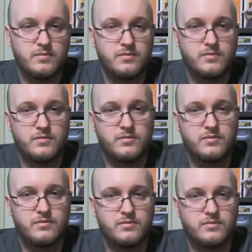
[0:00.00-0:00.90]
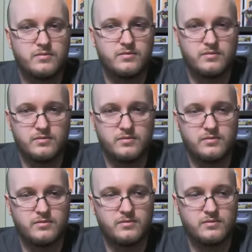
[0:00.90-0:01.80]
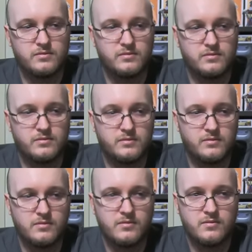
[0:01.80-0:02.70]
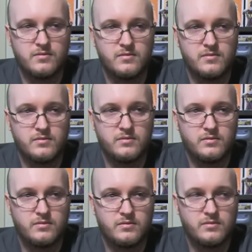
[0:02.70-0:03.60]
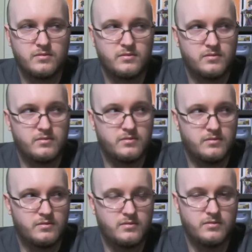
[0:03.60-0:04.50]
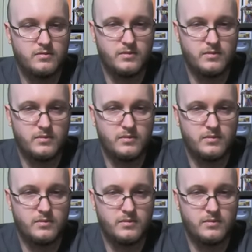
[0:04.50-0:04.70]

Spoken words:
[no speech]